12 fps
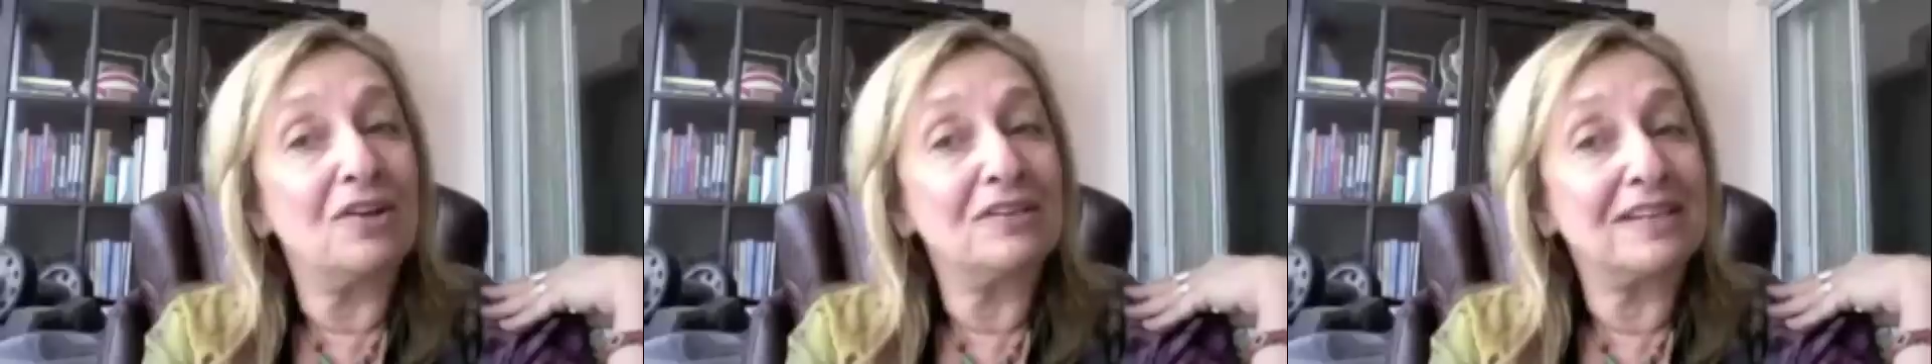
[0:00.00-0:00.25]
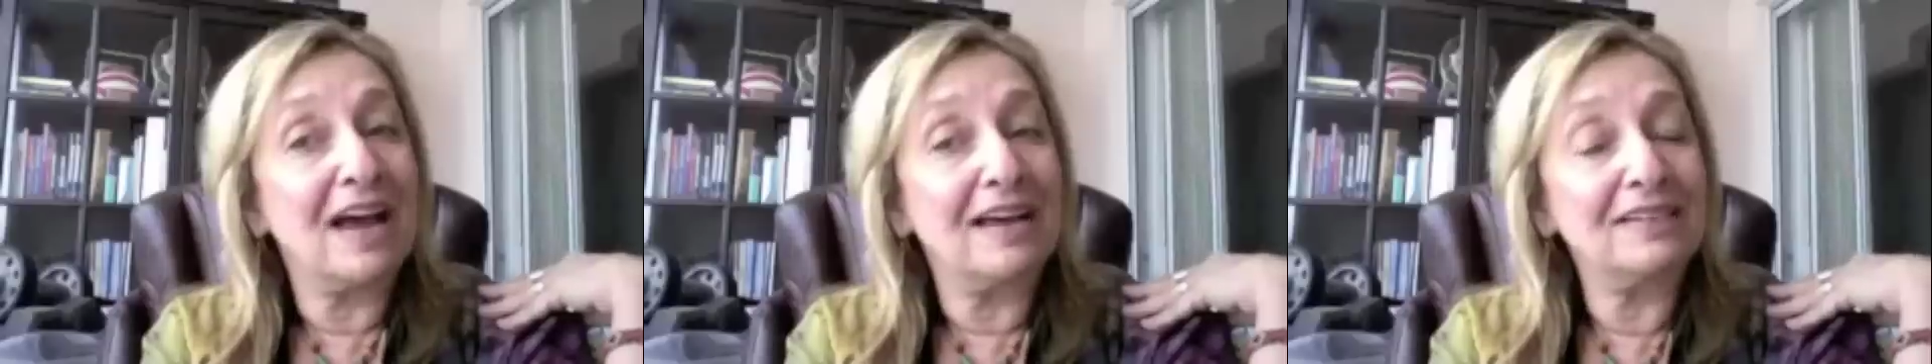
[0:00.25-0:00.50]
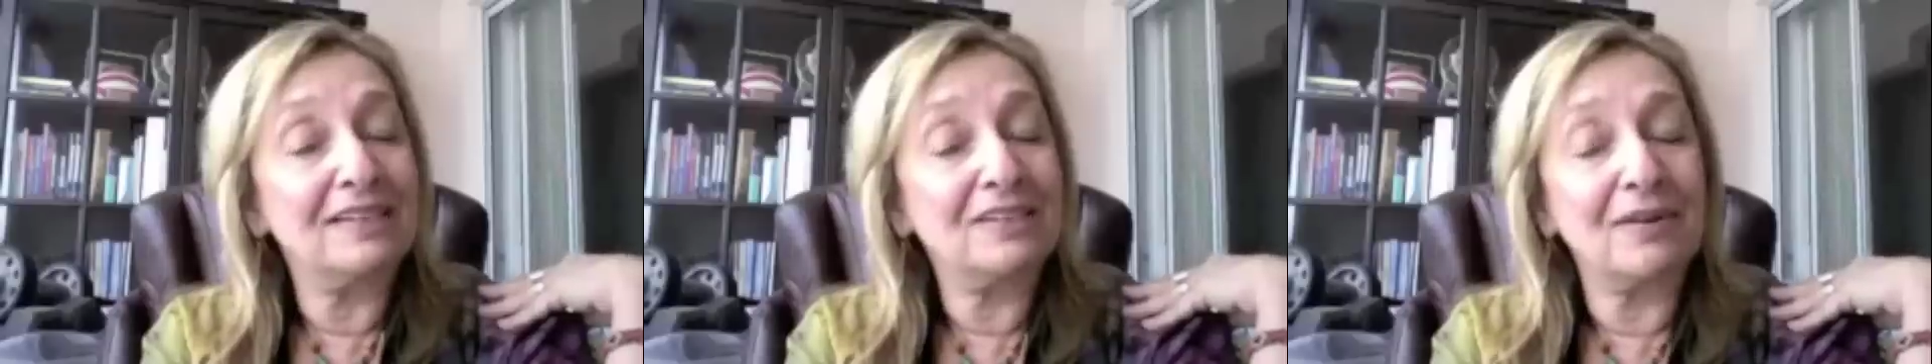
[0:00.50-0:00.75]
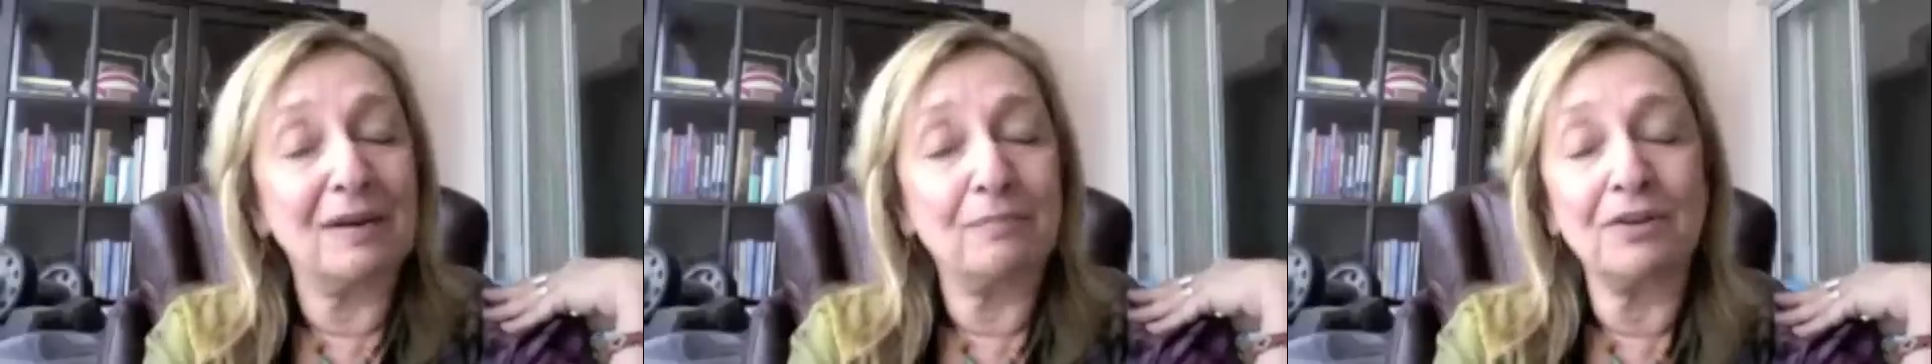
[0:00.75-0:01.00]

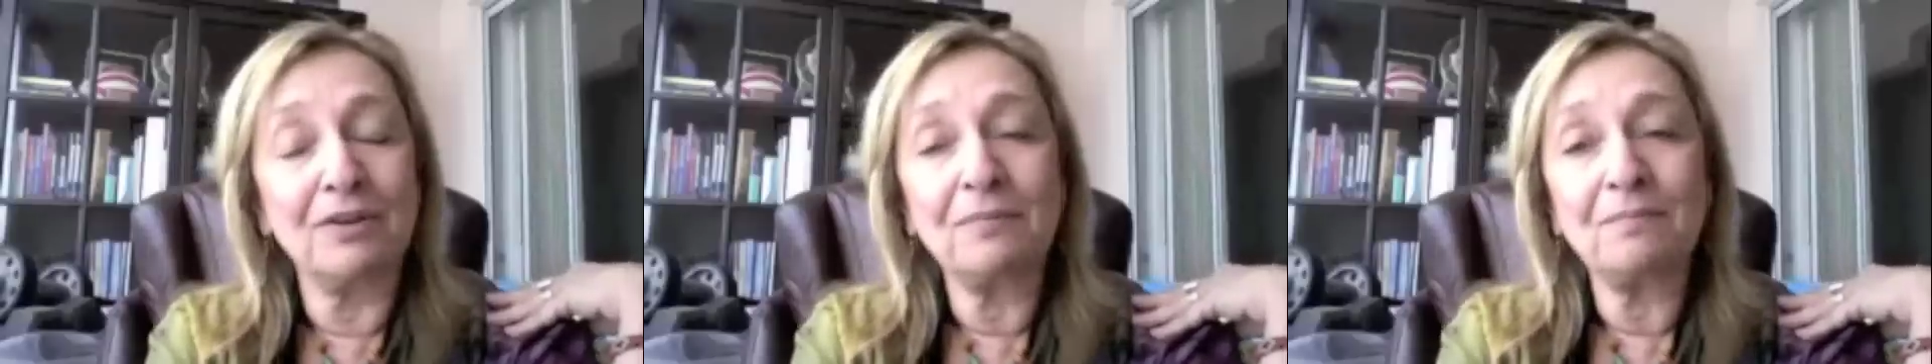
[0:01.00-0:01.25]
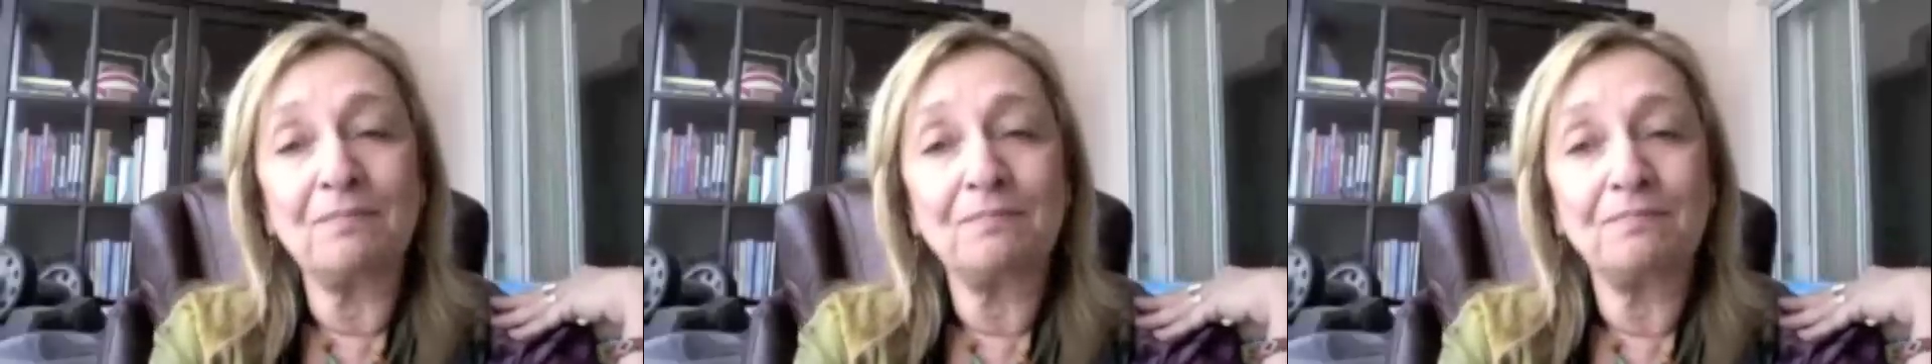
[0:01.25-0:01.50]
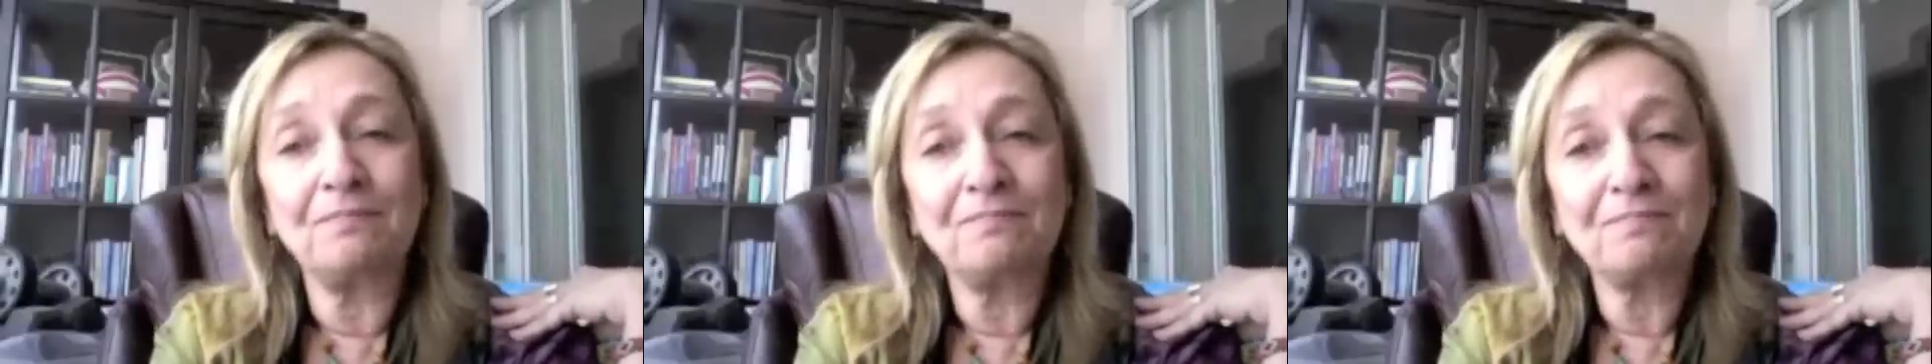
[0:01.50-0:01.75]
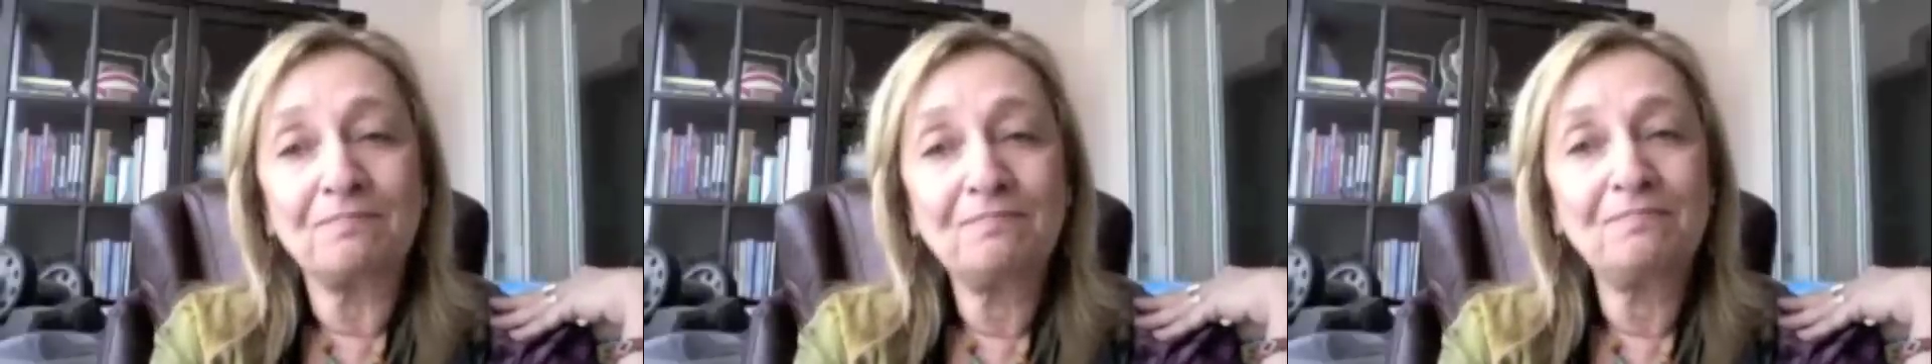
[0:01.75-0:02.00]
skyscraper,
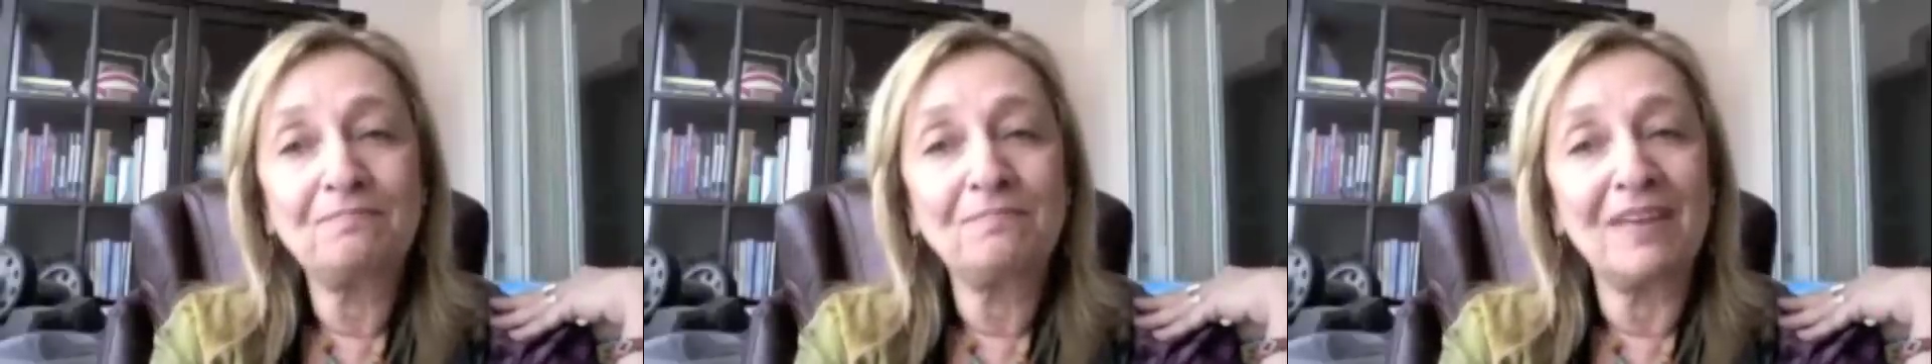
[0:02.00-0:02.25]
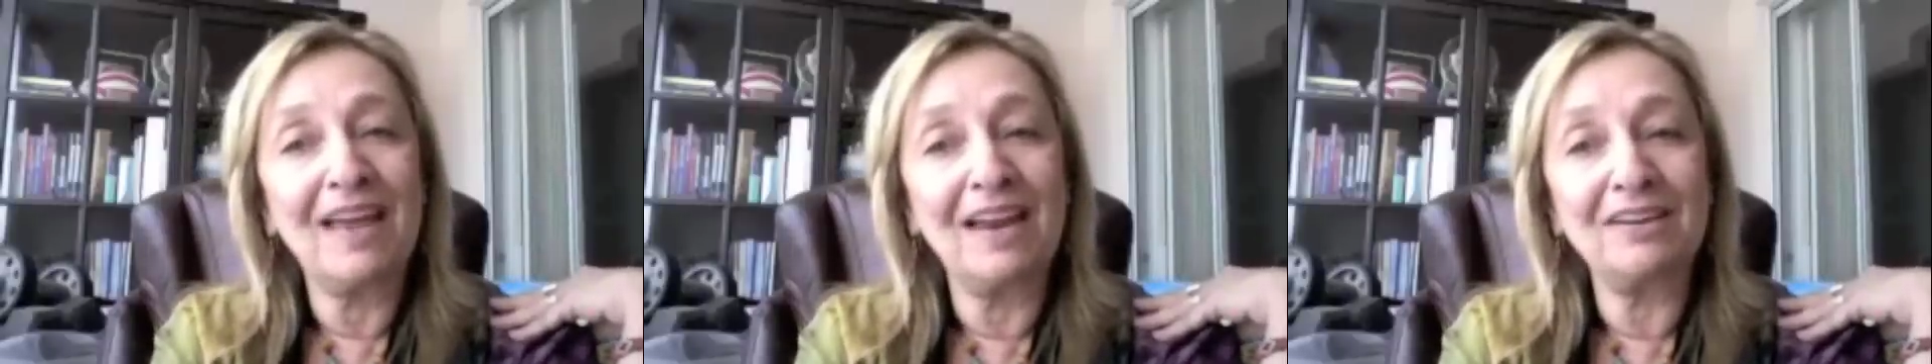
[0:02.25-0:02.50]
and